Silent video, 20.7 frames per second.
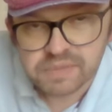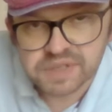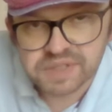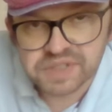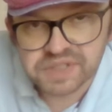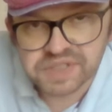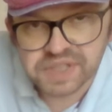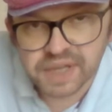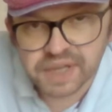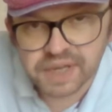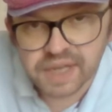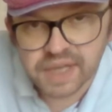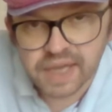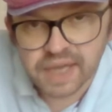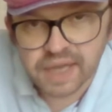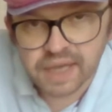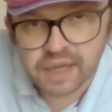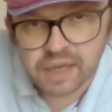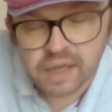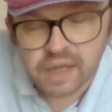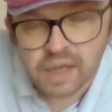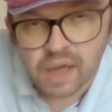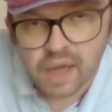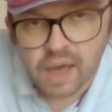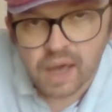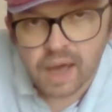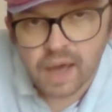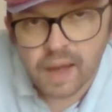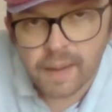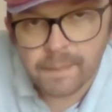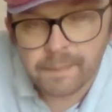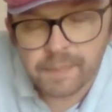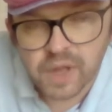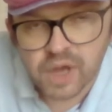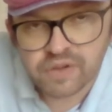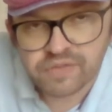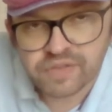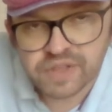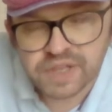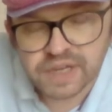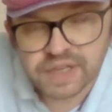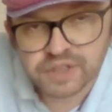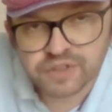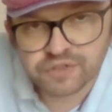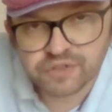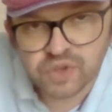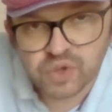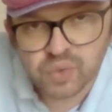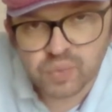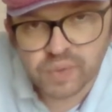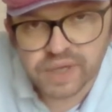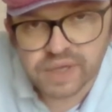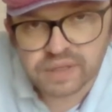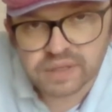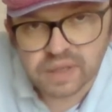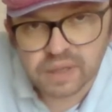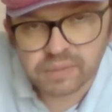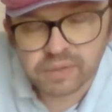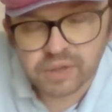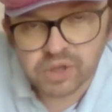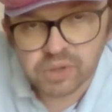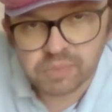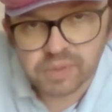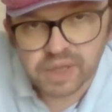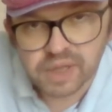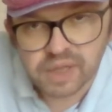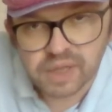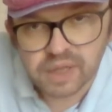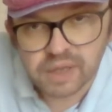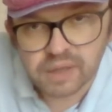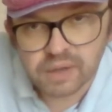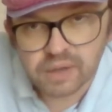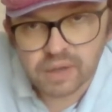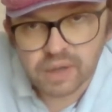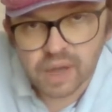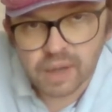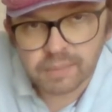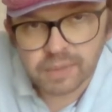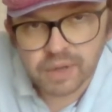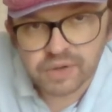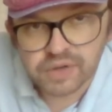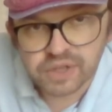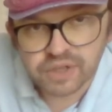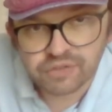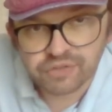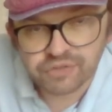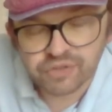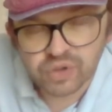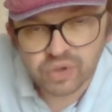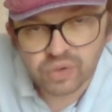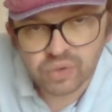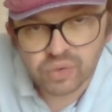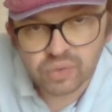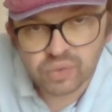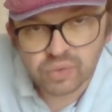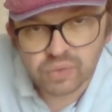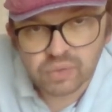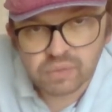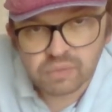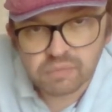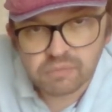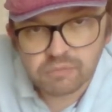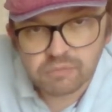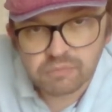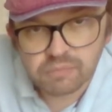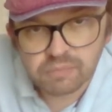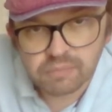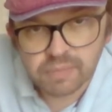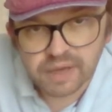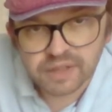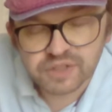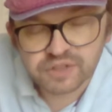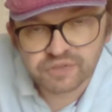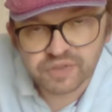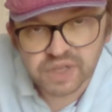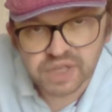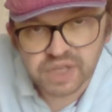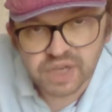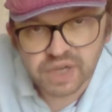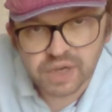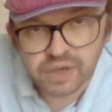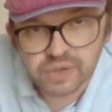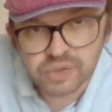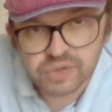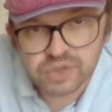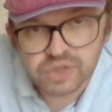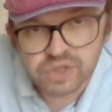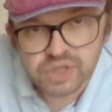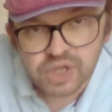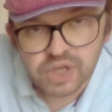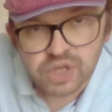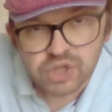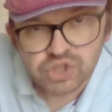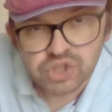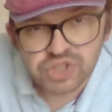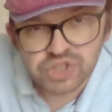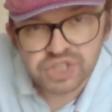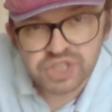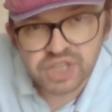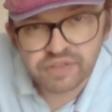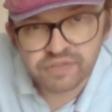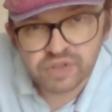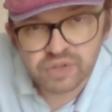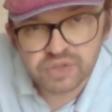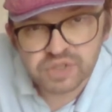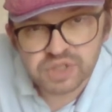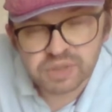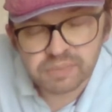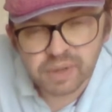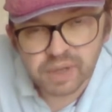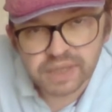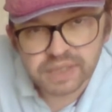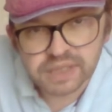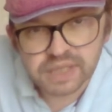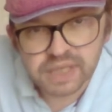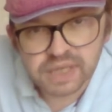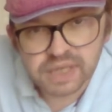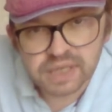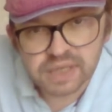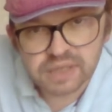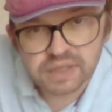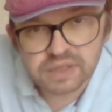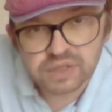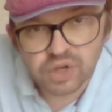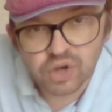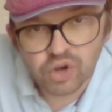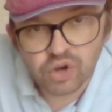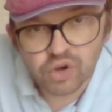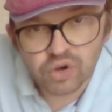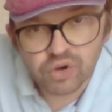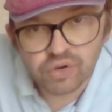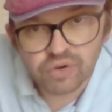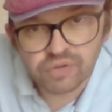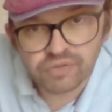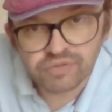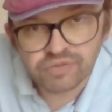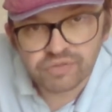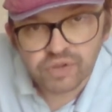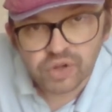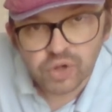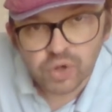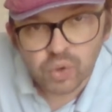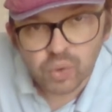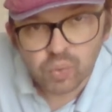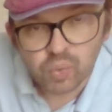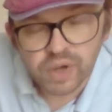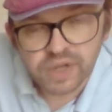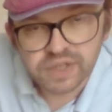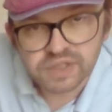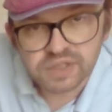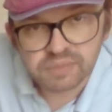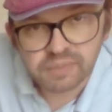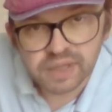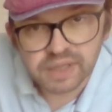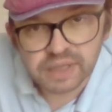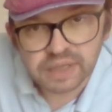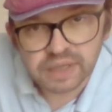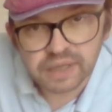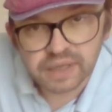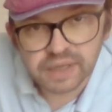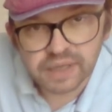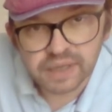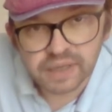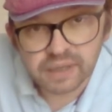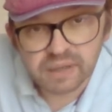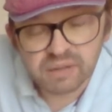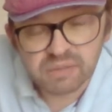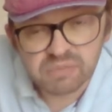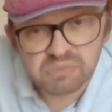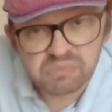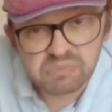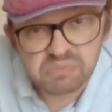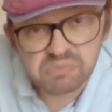Mr. Turner here. Over the next few weeks, I'm going to be uploading a few maths videos just to give you some ideas of ways to make the learning